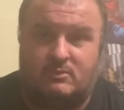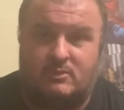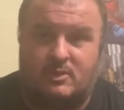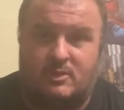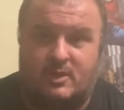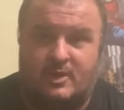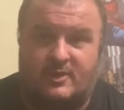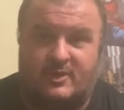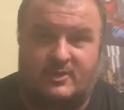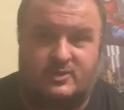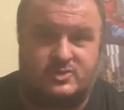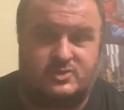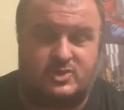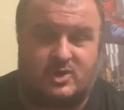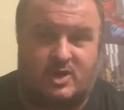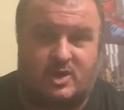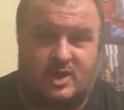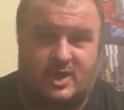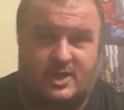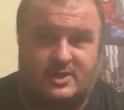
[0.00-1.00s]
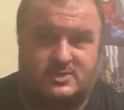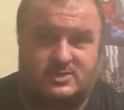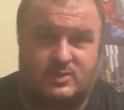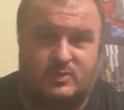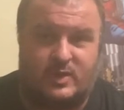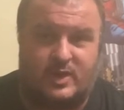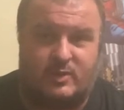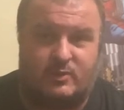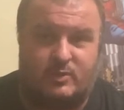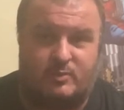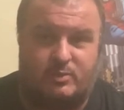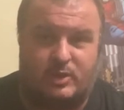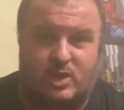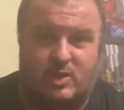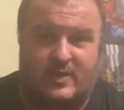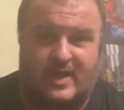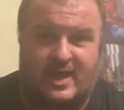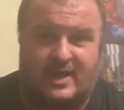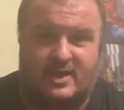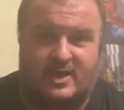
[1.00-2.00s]
Like a strong gust of wind would blow
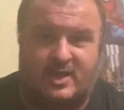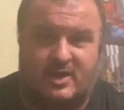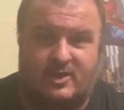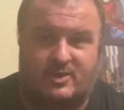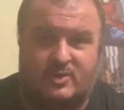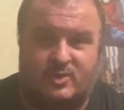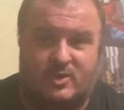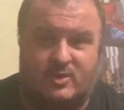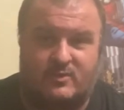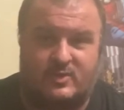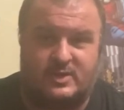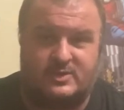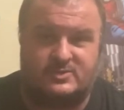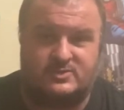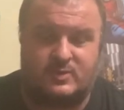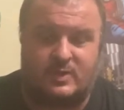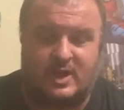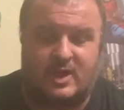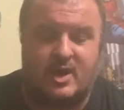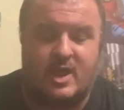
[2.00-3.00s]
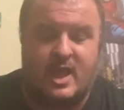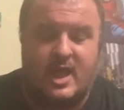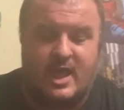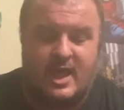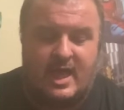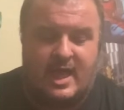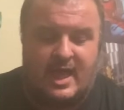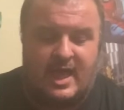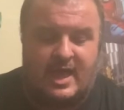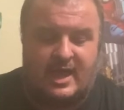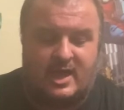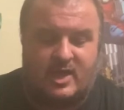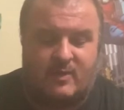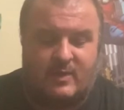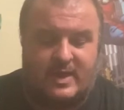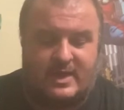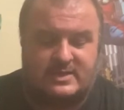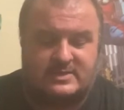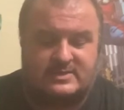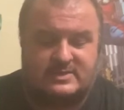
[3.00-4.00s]
that character over, I swear.
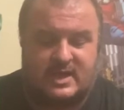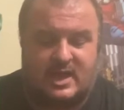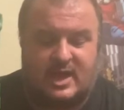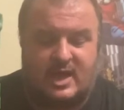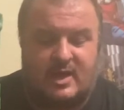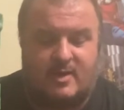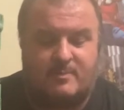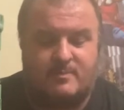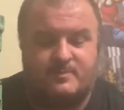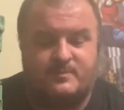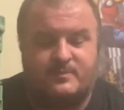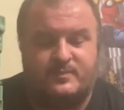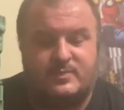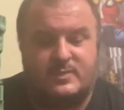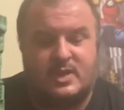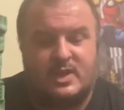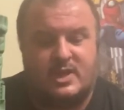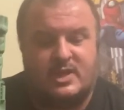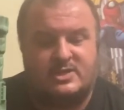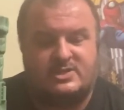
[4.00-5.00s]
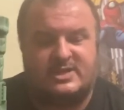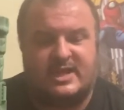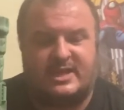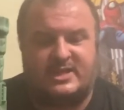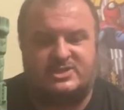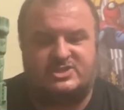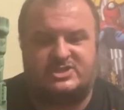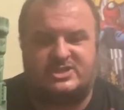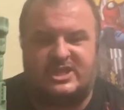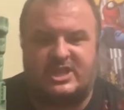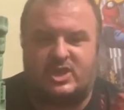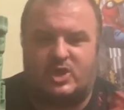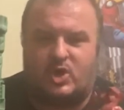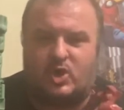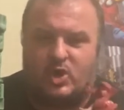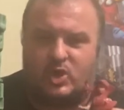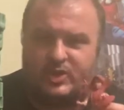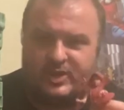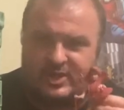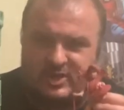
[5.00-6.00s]
Anyways, she had a
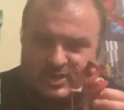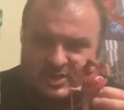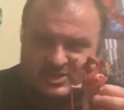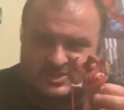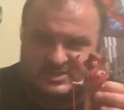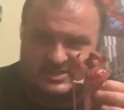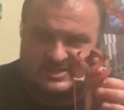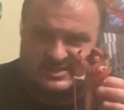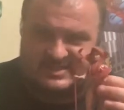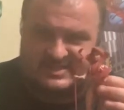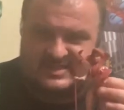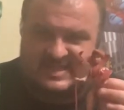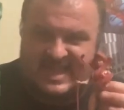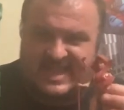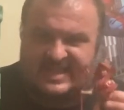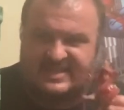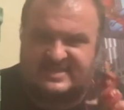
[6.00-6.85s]
shield and a little snake